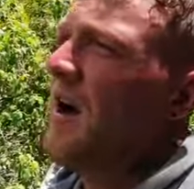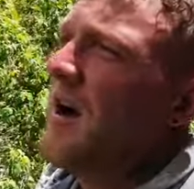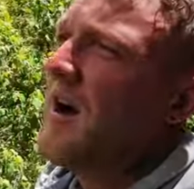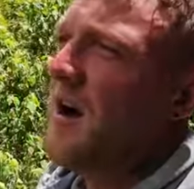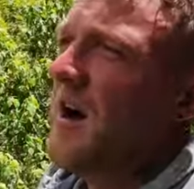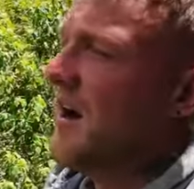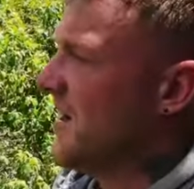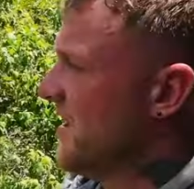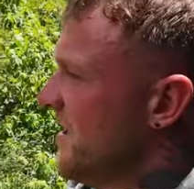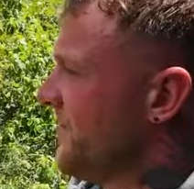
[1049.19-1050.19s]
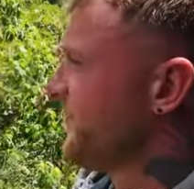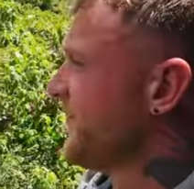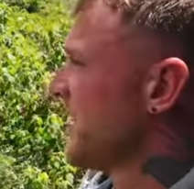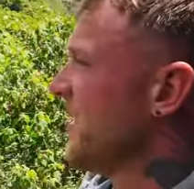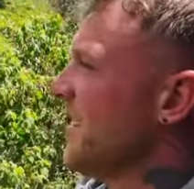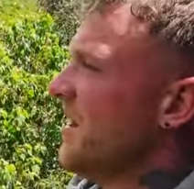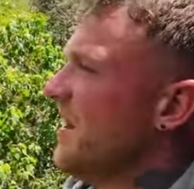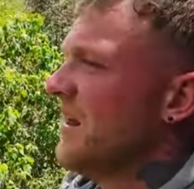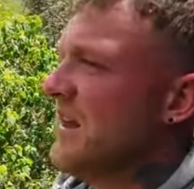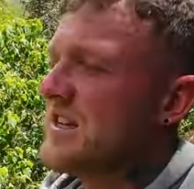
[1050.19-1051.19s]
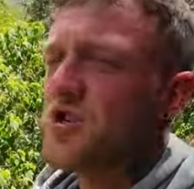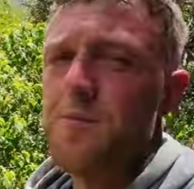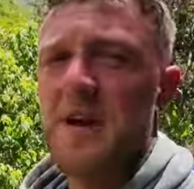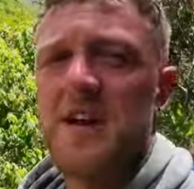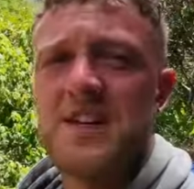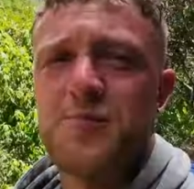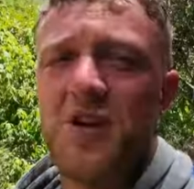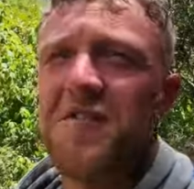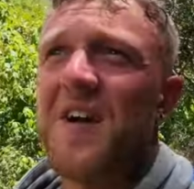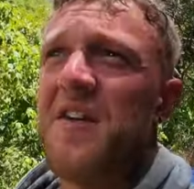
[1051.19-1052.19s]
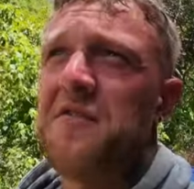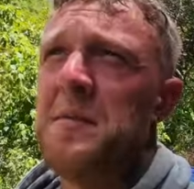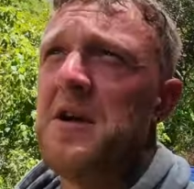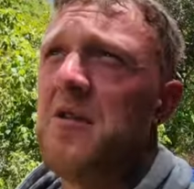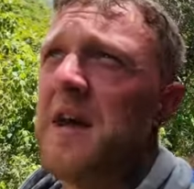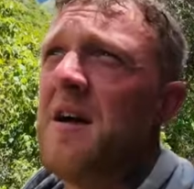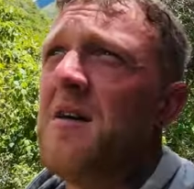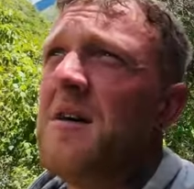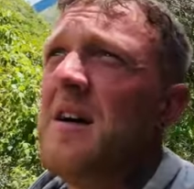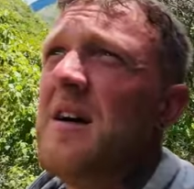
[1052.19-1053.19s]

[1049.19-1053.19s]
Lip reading: Oh, it should mean it's pretty flat from here on out.